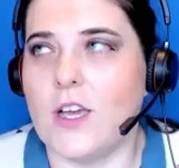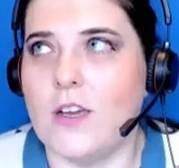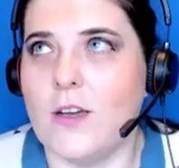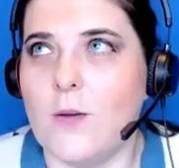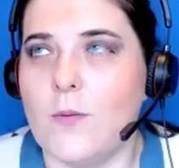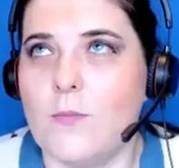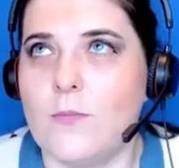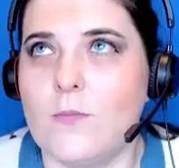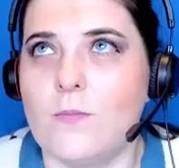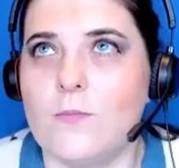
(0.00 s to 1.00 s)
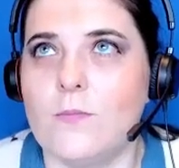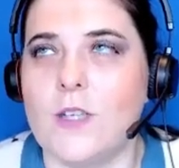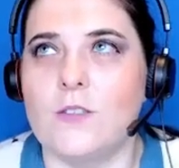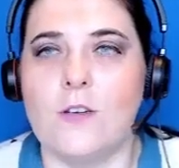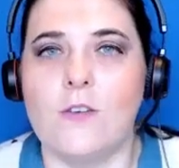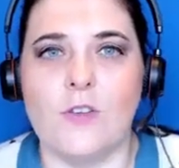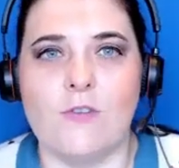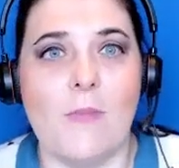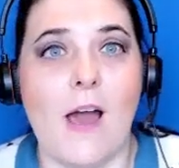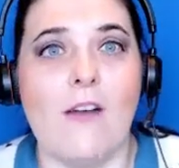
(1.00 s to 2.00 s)
um, I don't know if you're
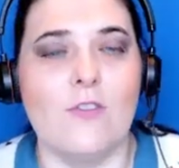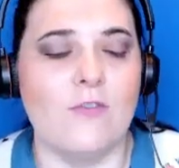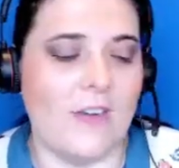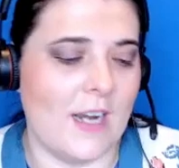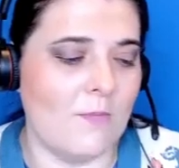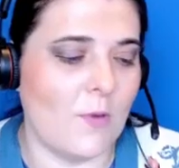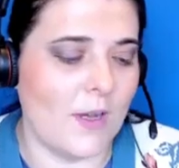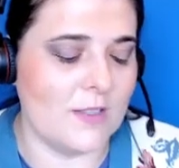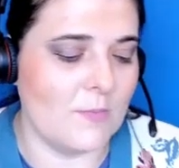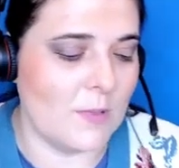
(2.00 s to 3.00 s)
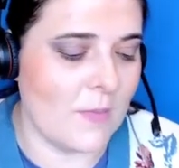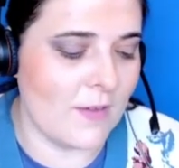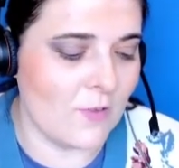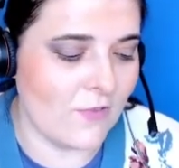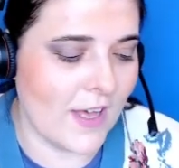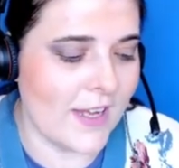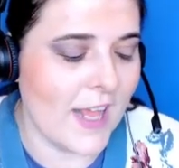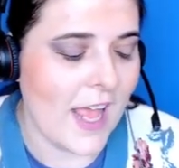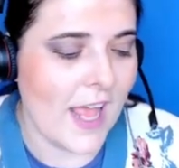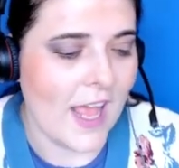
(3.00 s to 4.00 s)
a Marvel fan, I'm quite a big Marvel fan,
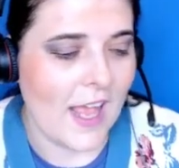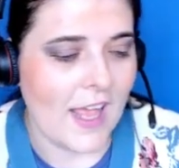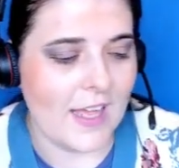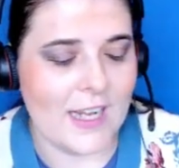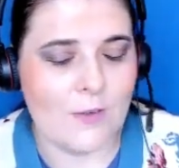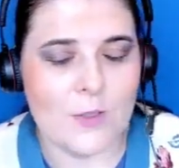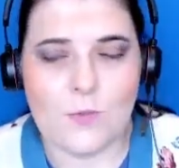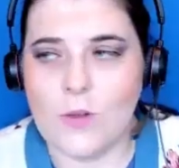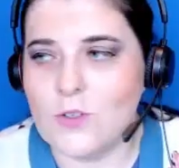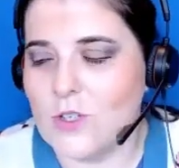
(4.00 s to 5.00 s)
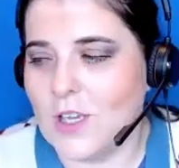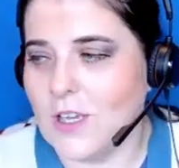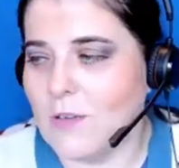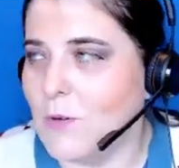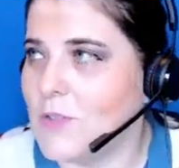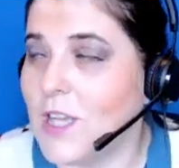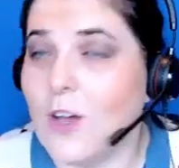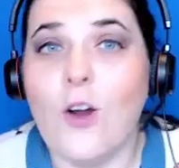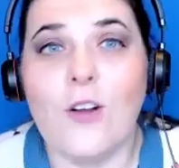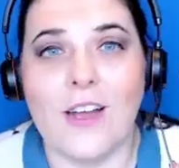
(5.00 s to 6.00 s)
and I was watching, what was it, A
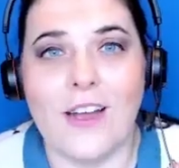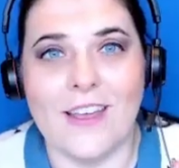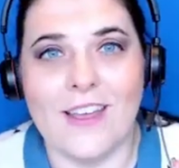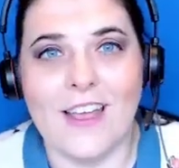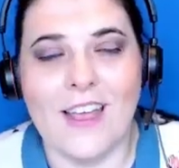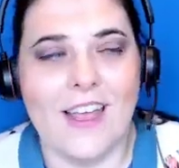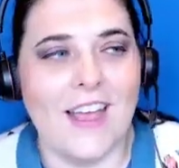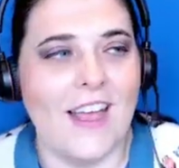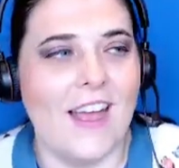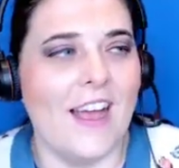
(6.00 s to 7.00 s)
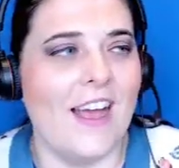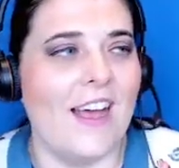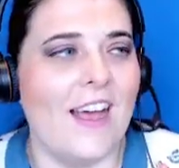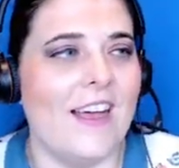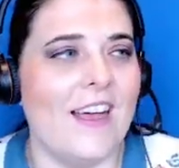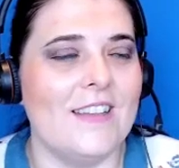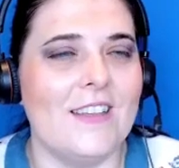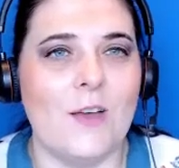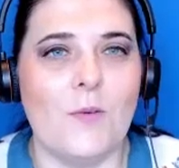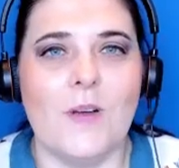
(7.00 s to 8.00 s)
Hawkeye? Uh, and
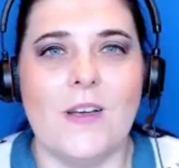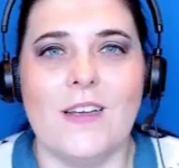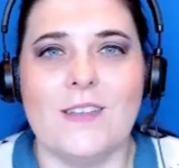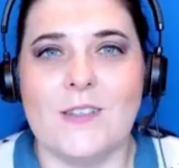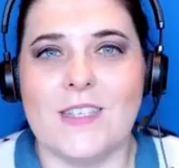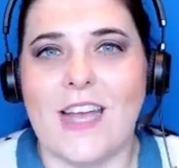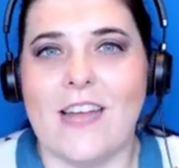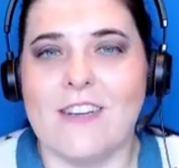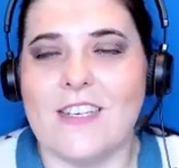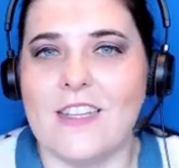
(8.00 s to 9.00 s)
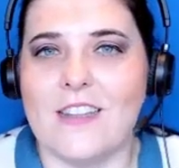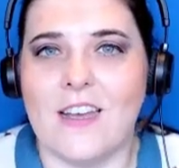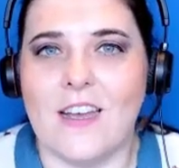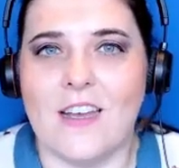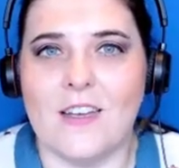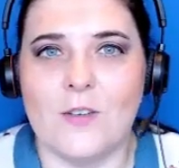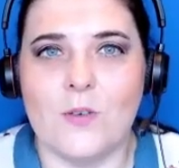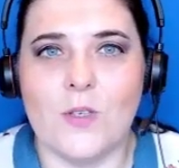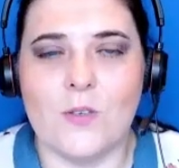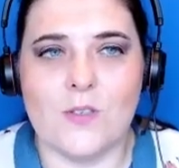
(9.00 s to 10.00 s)
there were there's a character there
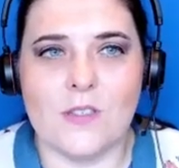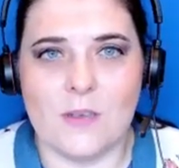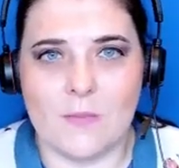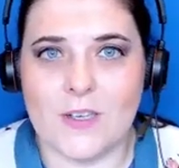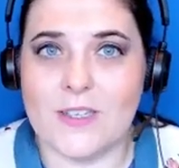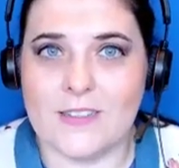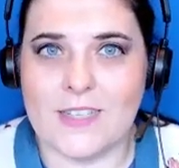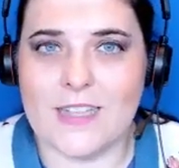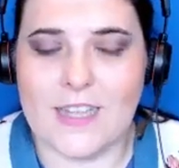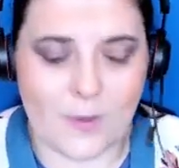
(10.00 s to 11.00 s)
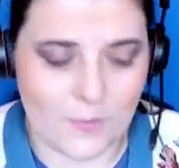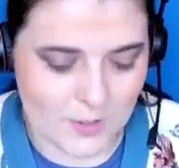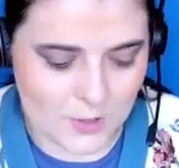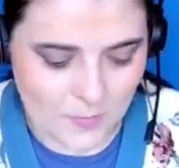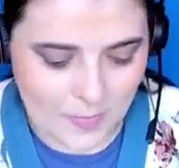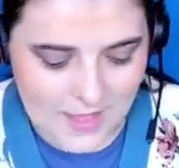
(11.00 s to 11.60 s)
who uses American Sign Language,